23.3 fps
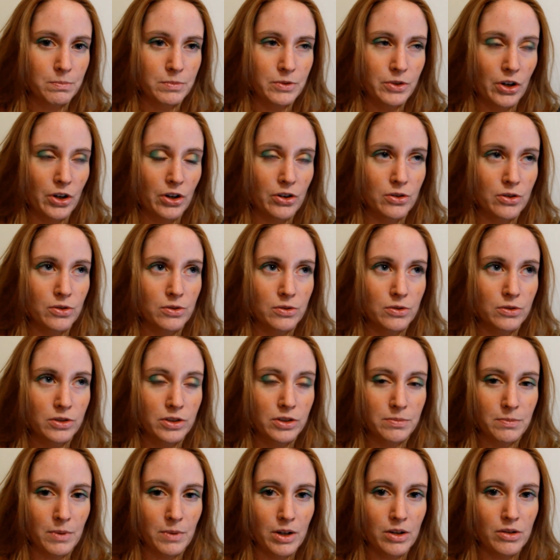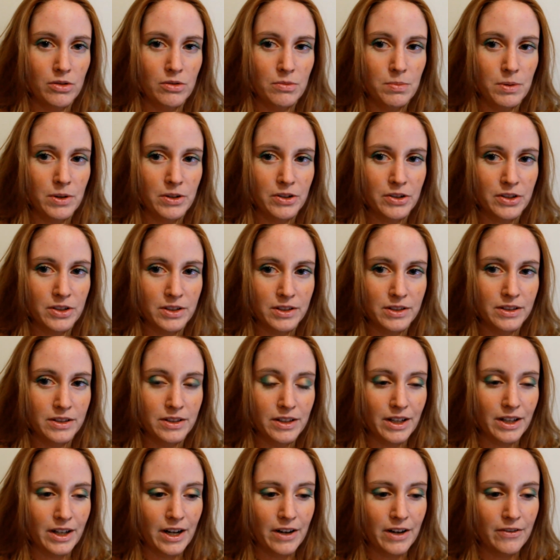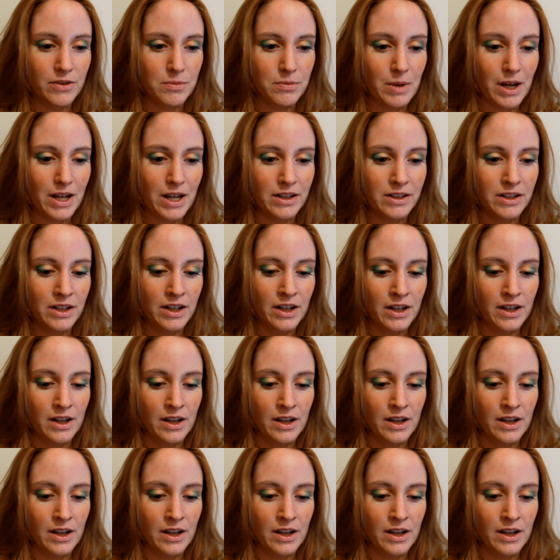Joe Schmo person that I haven't met?